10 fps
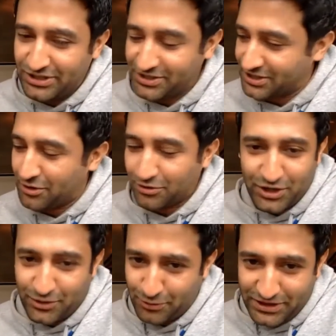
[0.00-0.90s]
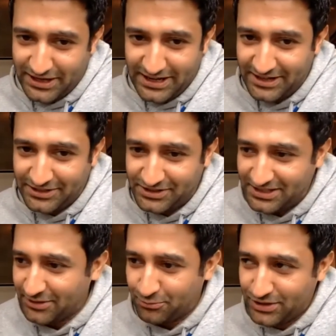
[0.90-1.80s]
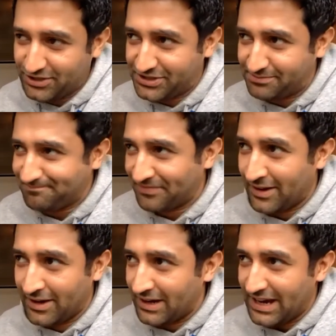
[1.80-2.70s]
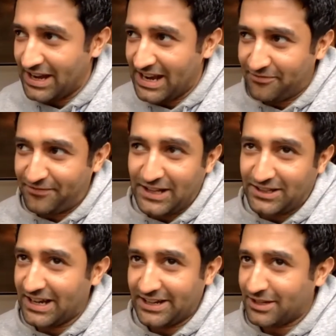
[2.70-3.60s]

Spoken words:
so good with it. And it felt like